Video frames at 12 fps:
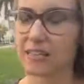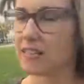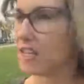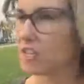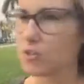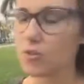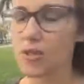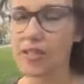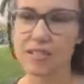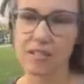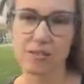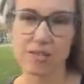
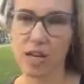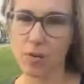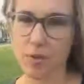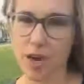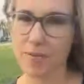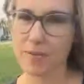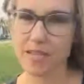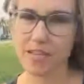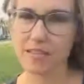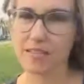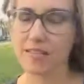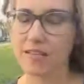luxurious hotel
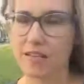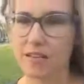properties.